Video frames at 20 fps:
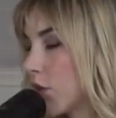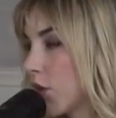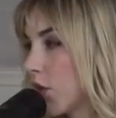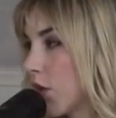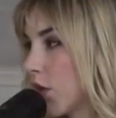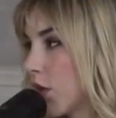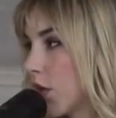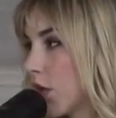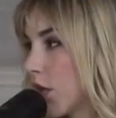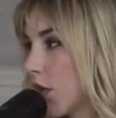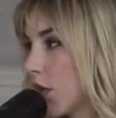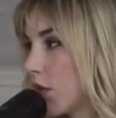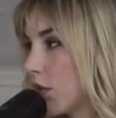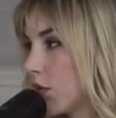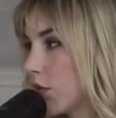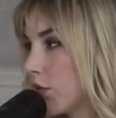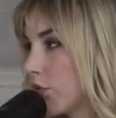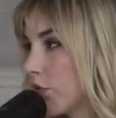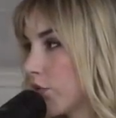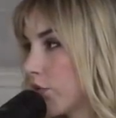
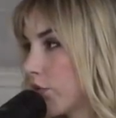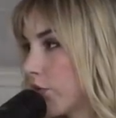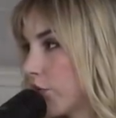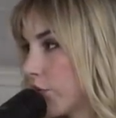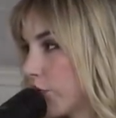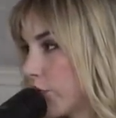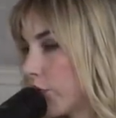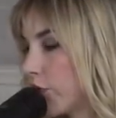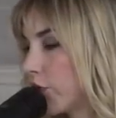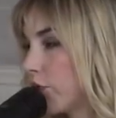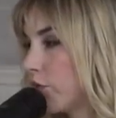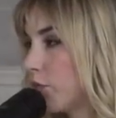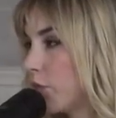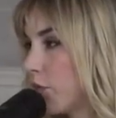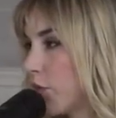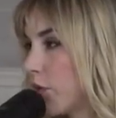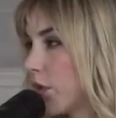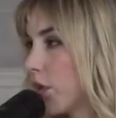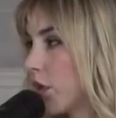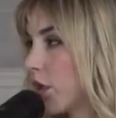On 2
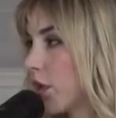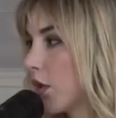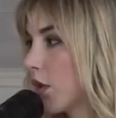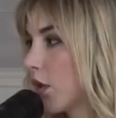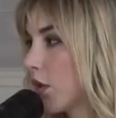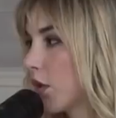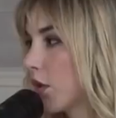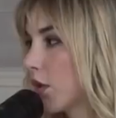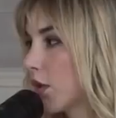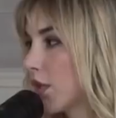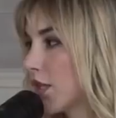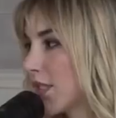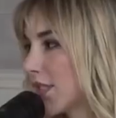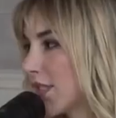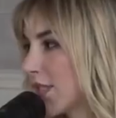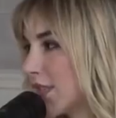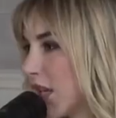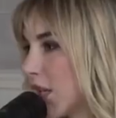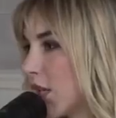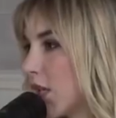more
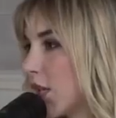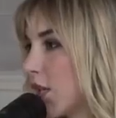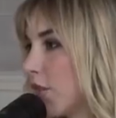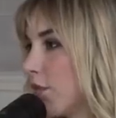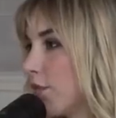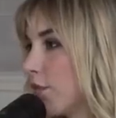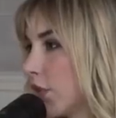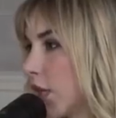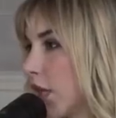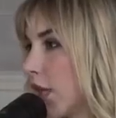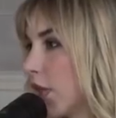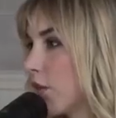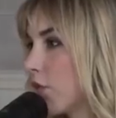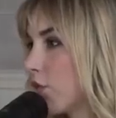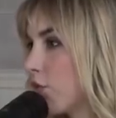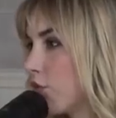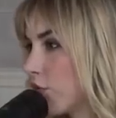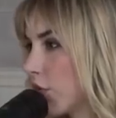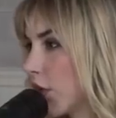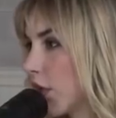
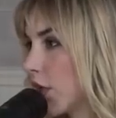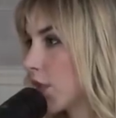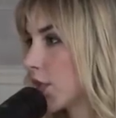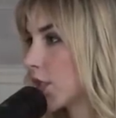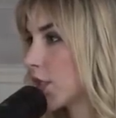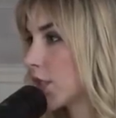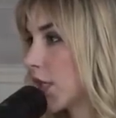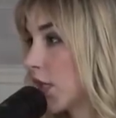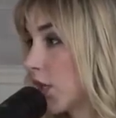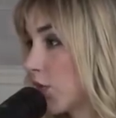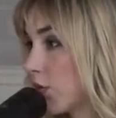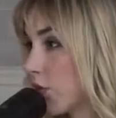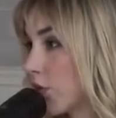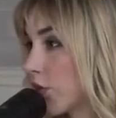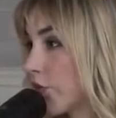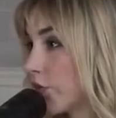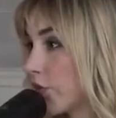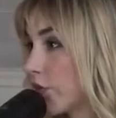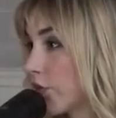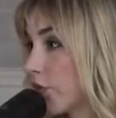sedative-like drugs in
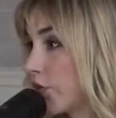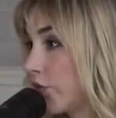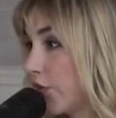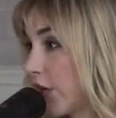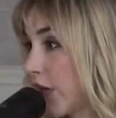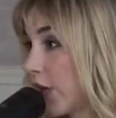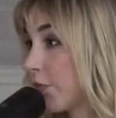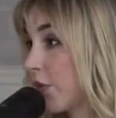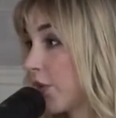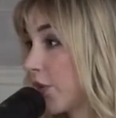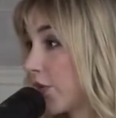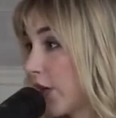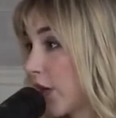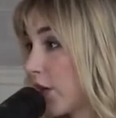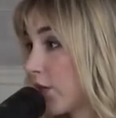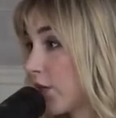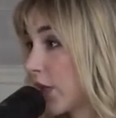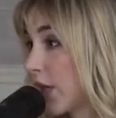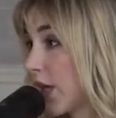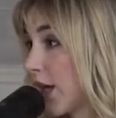order to dampen
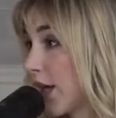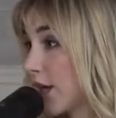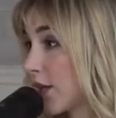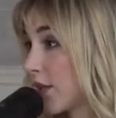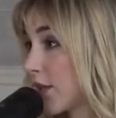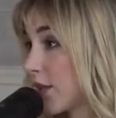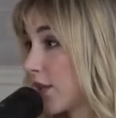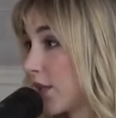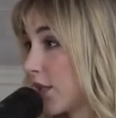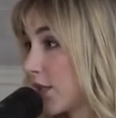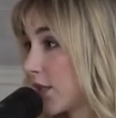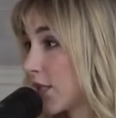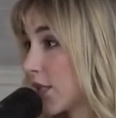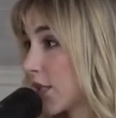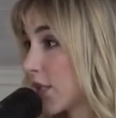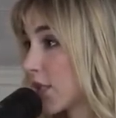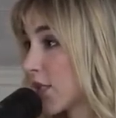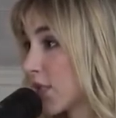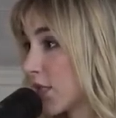down the akathesic